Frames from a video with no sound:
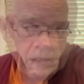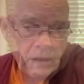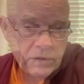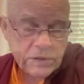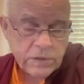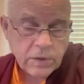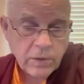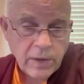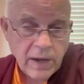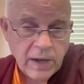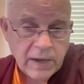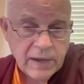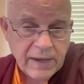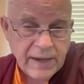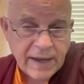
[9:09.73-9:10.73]
So,
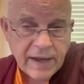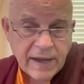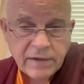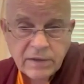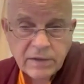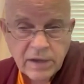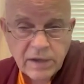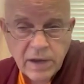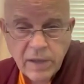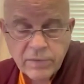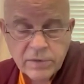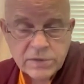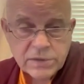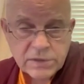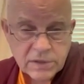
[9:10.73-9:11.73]
again,
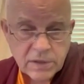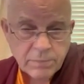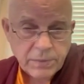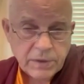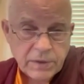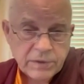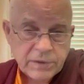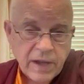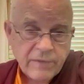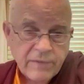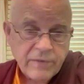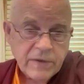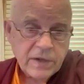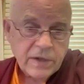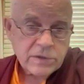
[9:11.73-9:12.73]
another simple
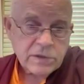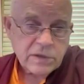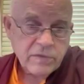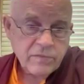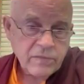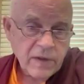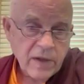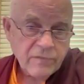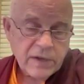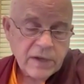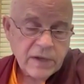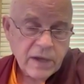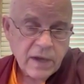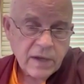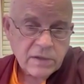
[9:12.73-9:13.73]
definition of loving
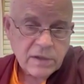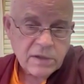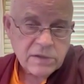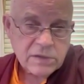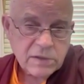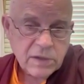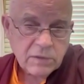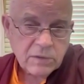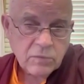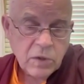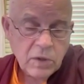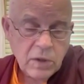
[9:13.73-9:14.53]
kindness that